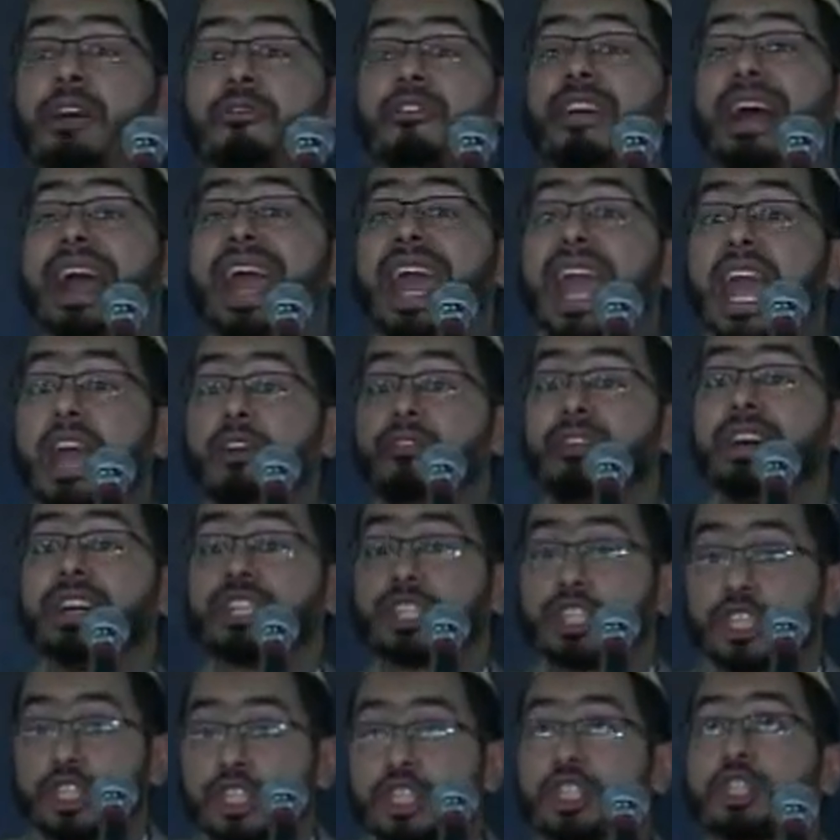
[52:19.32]
never
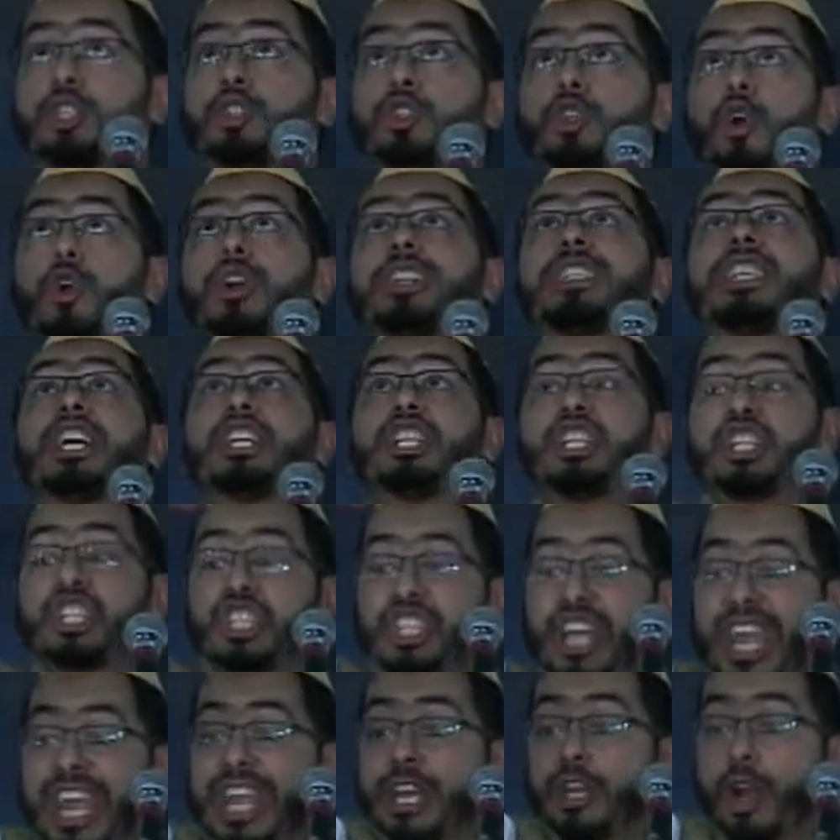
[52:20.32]
ever took the
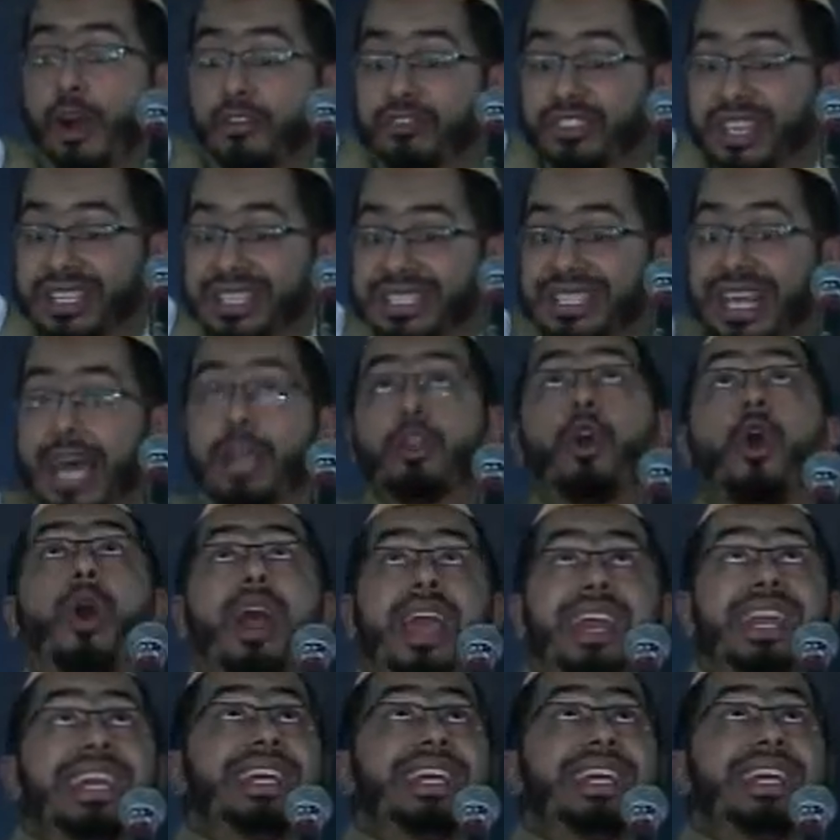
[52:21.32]
shade of the sun or